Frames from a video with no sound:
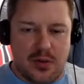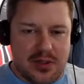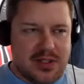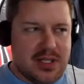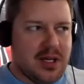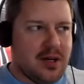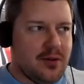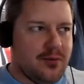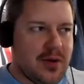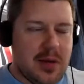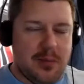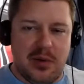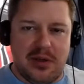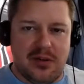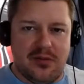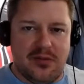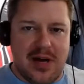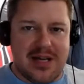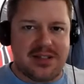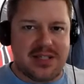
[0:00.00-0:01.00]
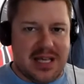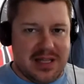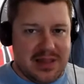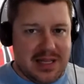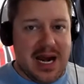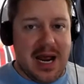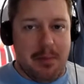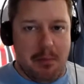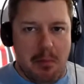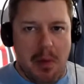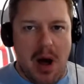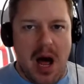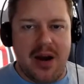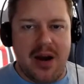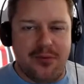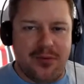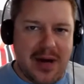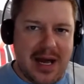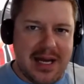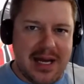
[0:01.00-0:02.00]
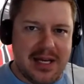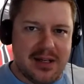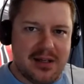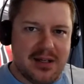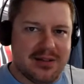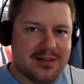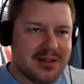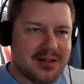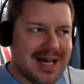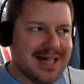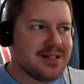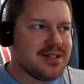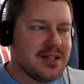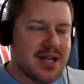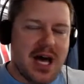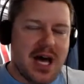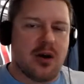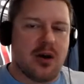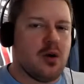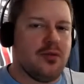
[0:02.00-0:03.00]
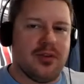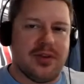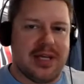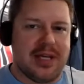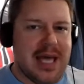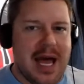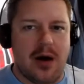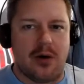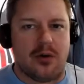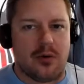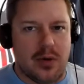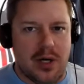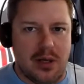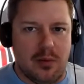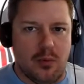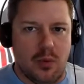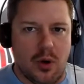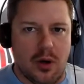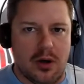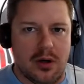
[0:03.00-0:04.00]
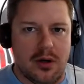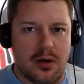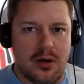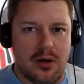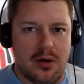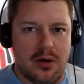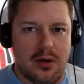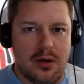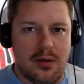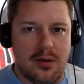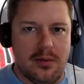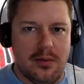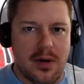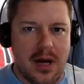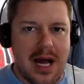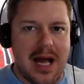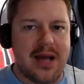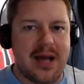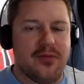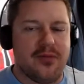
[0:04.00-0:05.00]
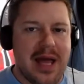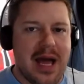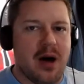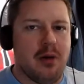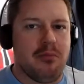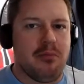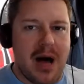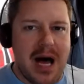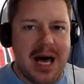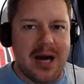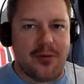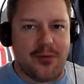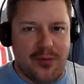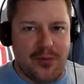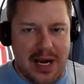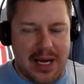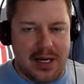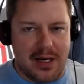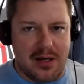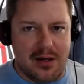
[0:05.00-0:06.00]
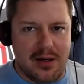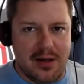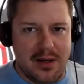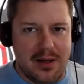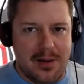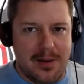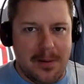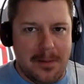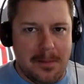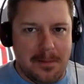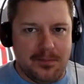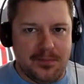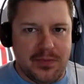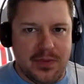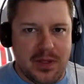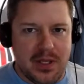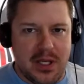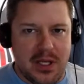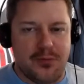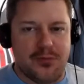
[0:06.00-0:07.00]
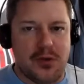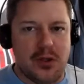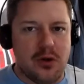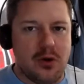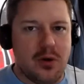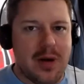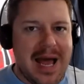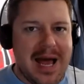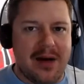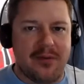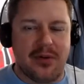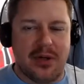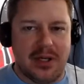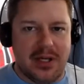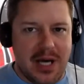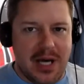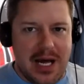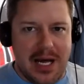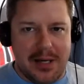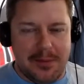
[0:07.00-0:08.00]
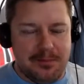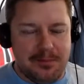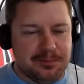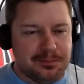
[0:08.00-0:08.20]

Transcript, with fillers: take a vaping device and then I modify it, that's not over-the-counter anymore. I have now modified it. If you have a gun